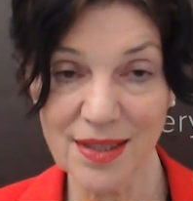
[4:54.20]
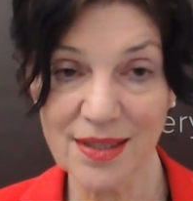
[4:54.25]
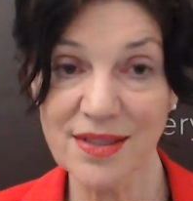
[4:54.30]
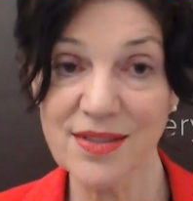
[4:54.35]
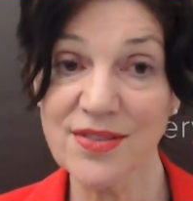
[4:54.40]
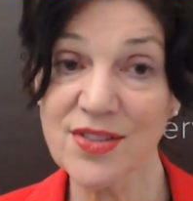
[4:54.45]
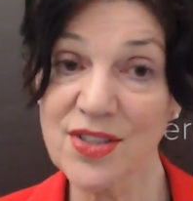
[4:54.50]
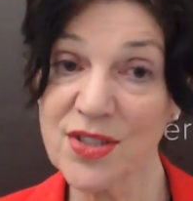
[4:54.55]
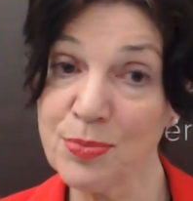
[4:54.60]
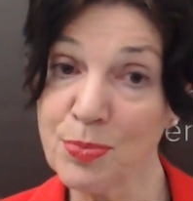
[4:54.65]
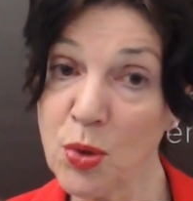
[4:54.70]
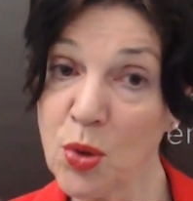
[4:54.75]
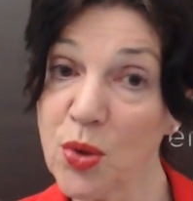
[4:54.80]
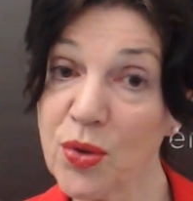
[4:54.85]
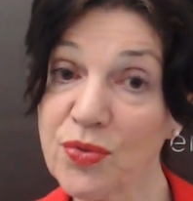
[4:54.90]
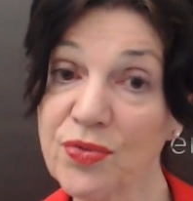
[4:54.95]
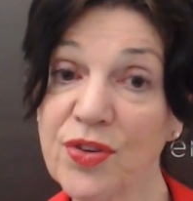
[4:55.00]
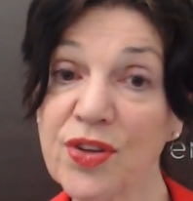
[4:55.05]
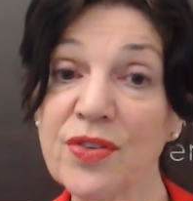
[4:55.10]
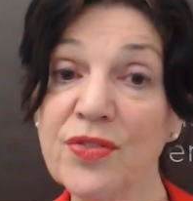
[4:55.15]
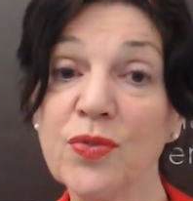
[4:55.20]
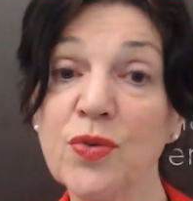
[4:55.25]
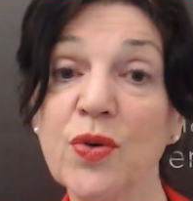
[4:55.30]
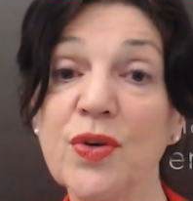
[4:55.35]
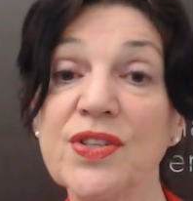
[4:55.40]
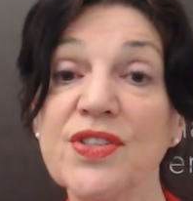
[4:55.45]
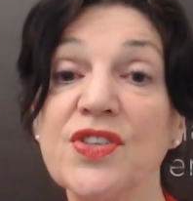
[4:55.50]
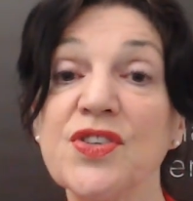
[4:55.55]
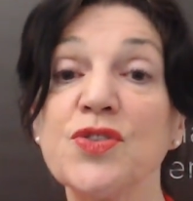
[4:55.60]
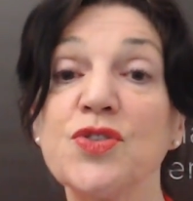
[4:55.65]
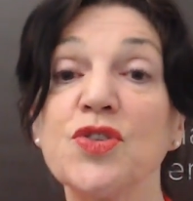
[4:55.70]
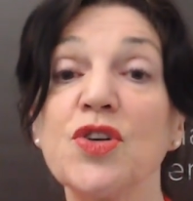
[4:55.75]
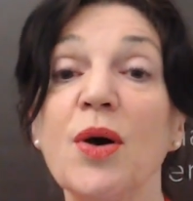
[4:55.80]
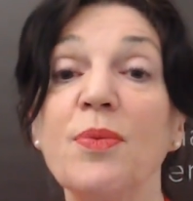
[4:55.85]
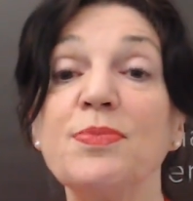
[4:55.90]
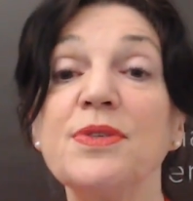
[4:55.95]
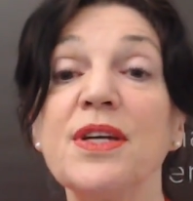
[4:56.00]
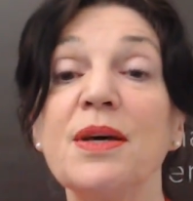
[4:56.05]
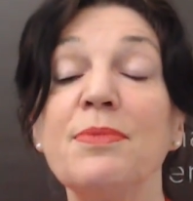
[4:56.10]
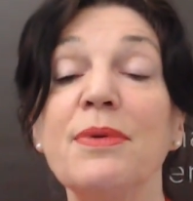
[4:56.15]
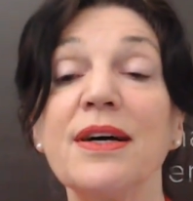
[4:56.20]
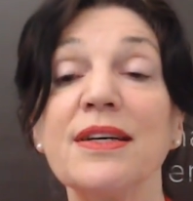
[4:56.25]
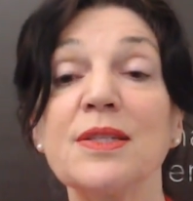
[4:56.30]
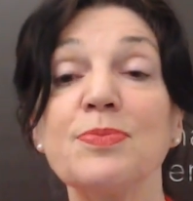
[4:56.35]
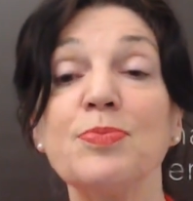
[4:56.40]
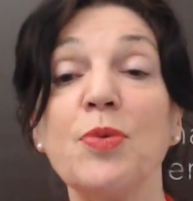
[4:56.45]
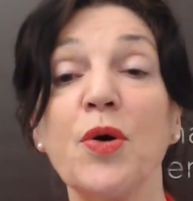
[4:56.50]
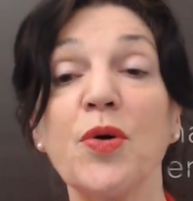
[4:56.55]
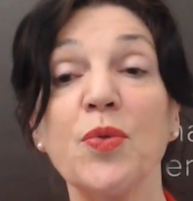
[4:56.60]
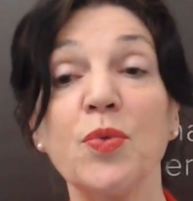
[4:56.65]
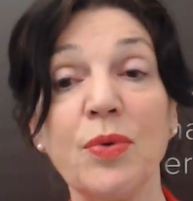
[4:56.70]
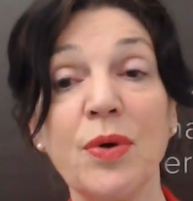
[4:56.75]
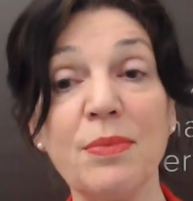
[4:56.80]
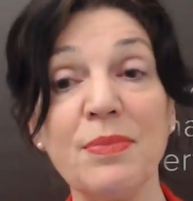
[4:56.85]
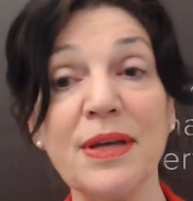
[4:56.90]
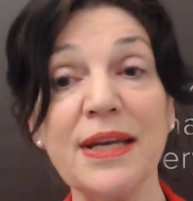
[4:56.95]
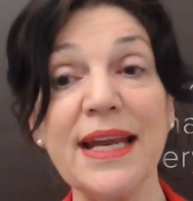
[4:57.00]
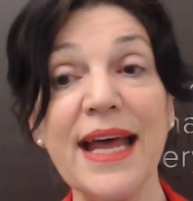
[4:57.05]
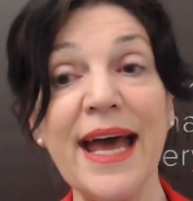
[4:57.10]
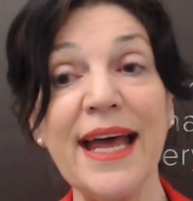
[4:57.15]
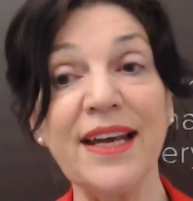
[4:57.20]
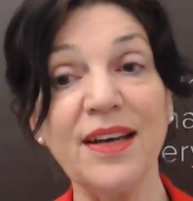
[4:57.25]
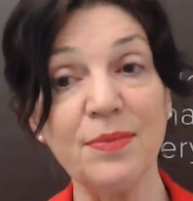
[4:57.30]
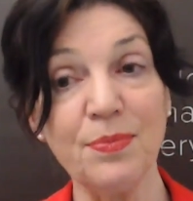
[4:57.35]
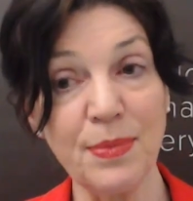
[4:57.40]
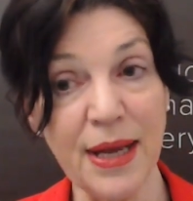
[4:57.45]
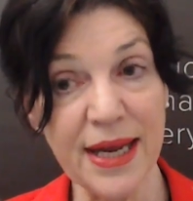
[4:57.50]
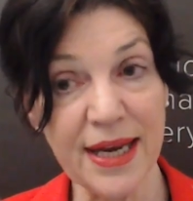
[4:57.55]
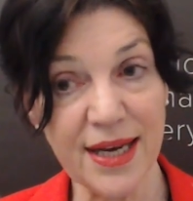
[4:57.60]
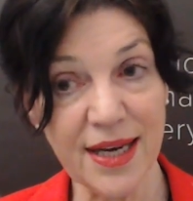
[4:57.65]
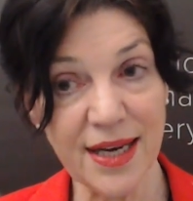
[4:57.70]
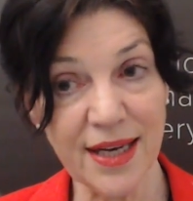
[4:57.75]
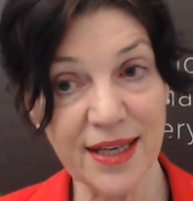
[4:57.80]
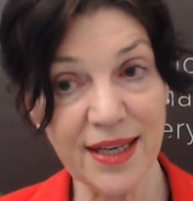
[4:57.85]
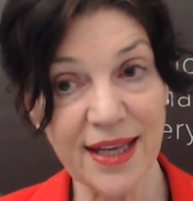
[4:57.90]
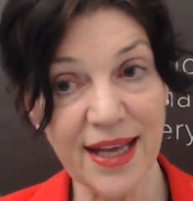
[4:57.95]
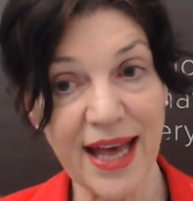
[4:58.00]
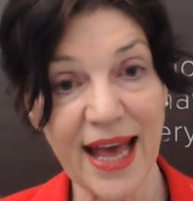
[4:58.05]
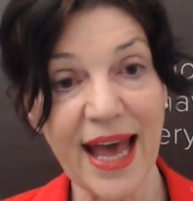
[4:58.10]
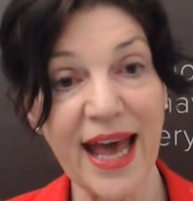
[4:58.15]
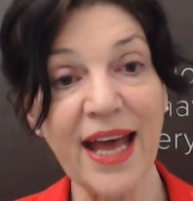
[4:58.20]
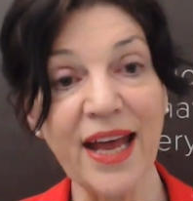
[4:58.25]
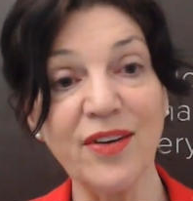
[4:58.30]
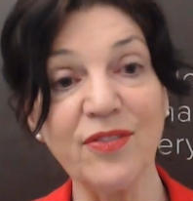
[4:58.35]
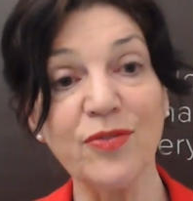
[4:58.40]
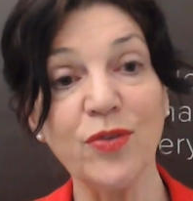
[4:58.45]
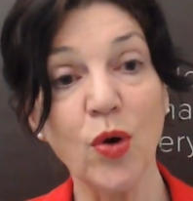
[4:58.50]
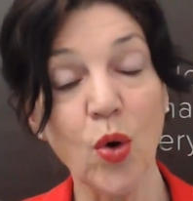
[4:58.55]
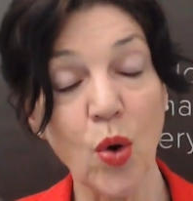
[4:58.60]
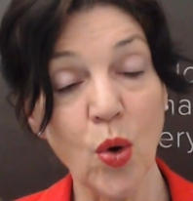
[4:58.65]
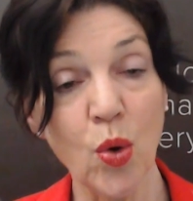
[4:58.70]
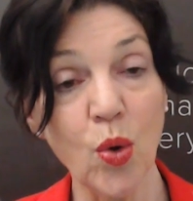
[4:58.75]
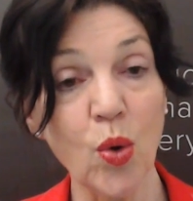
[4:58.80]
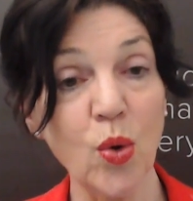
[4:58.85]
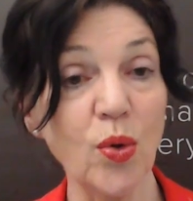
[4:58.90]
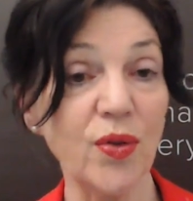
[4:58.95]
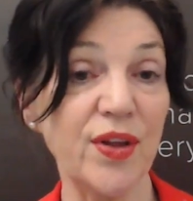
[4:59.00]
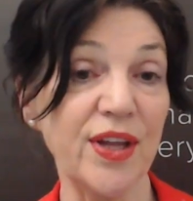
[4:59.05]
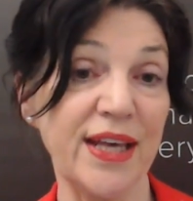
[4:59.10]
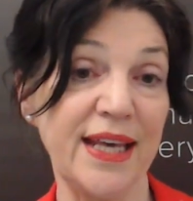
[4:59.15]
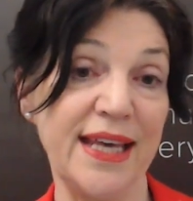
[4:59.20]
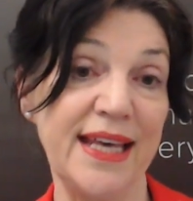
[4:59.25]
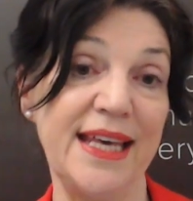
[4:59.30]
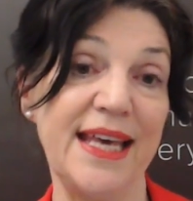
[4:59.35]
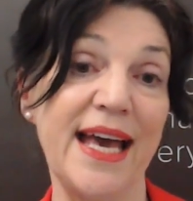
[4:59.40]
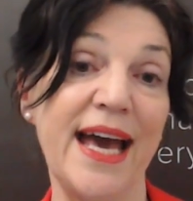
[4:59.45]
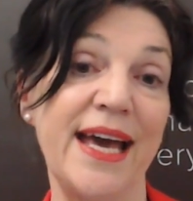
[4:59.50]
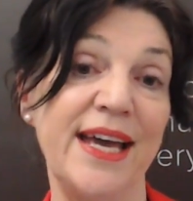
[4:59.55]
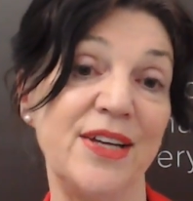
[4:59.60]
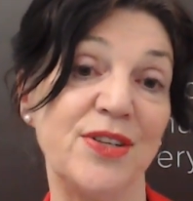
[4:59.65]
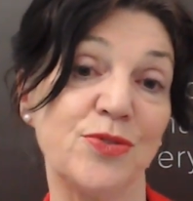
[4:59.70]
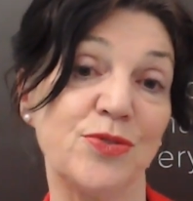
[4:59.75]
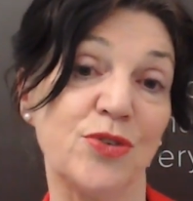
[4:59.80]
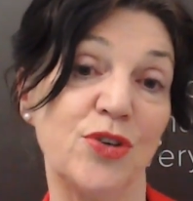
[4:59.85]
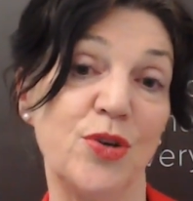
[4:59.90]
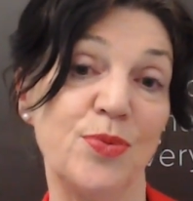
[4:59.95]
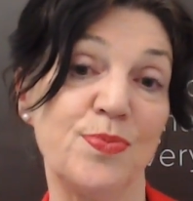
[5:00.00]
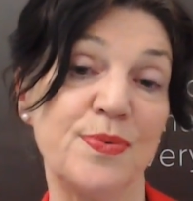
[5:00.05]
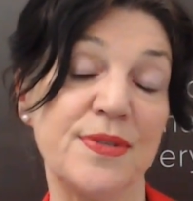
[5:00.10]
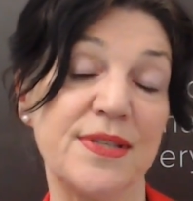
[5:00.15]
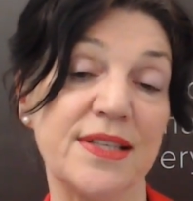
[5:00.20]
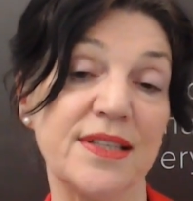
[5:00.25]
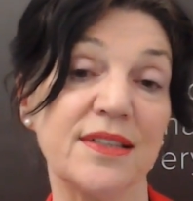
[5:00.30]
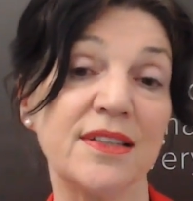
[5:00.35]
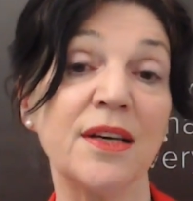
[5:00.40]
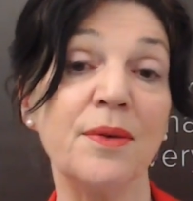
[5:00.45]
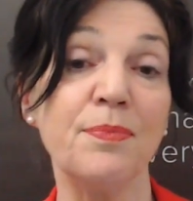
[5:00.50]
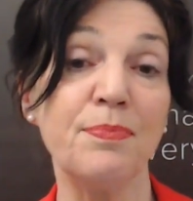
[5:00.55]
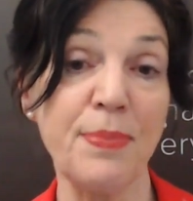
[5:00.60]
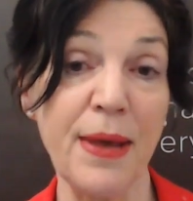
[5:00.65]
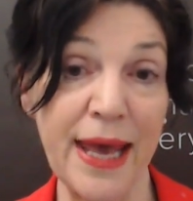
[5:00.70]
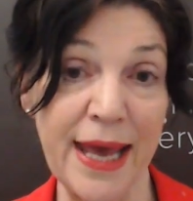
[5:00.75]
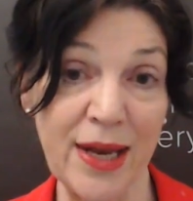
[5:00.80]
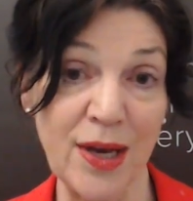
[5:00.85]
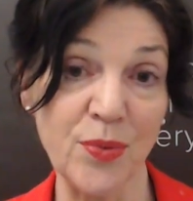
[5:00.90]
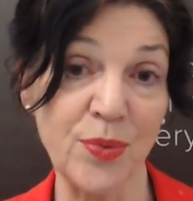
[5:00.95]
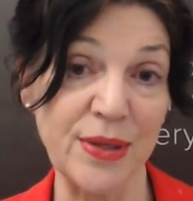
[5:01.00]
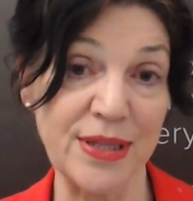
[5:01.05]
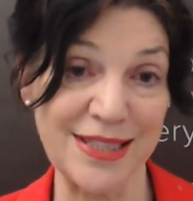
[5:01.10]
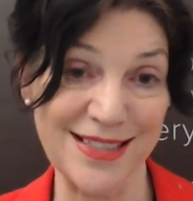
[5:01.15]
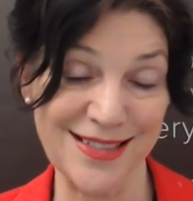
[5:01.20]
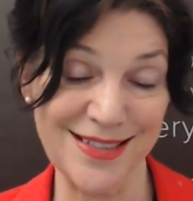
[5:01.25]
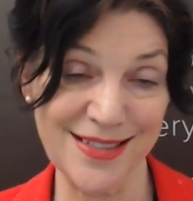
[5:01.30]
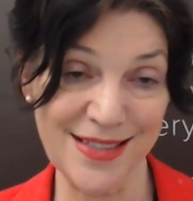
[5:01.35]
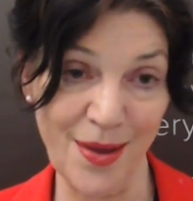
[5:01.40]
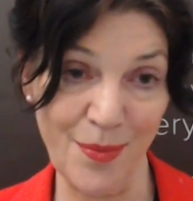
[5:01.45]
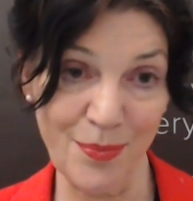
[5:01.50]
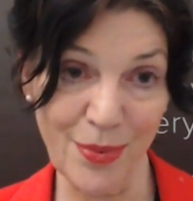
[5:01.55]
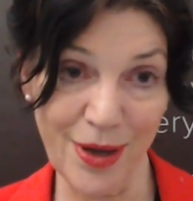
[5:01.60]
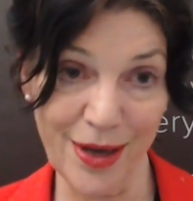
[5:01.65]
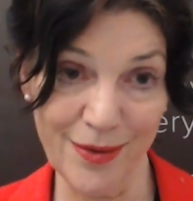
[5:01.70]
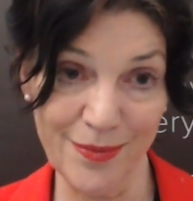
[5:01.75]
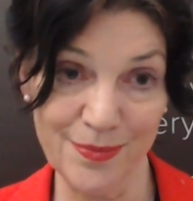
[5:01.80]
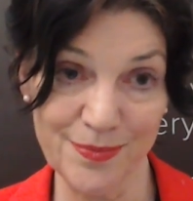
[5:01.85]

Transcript: Support for the Voice has dropped amongst both women and men, and for all the key age groups compared with December.